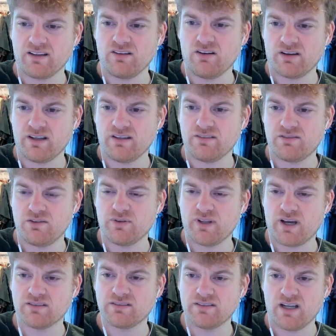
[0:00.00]
look at
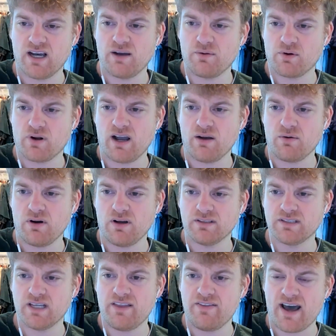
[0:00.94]
2009 where I
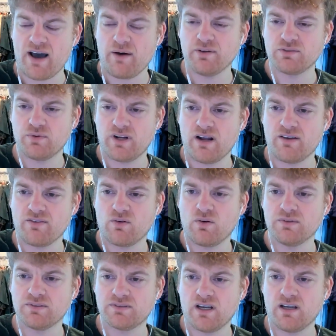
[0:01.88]
was, and that was what
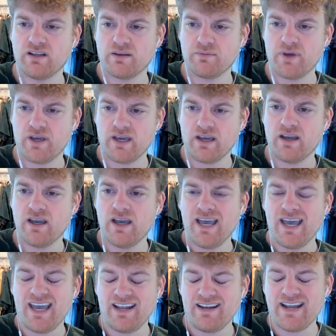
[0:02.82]
everyone was telling me.
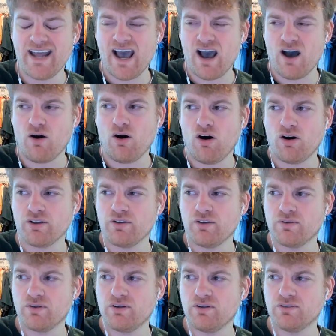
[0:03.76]
And now all
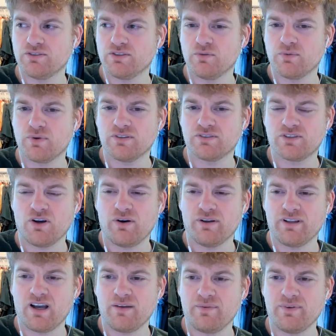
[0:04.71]
you little Zoomers go
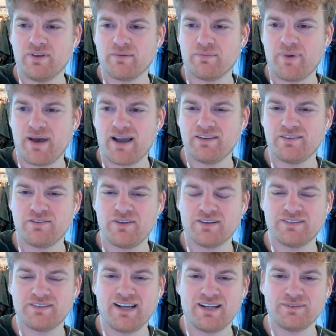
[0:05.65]
online and be like, back in
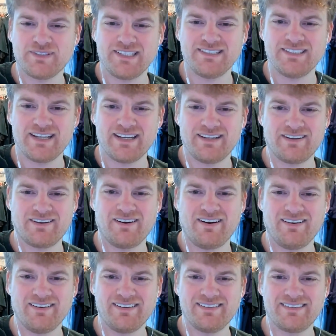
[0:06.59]
2009, it was easy to get into
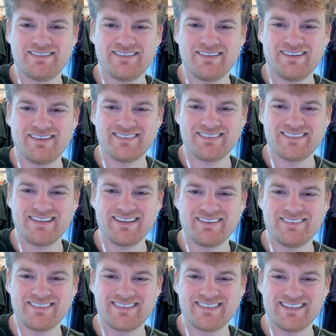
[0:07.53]
college. You know, it was
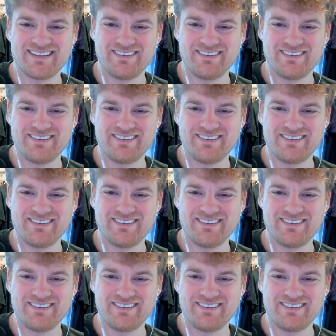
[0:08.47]
like you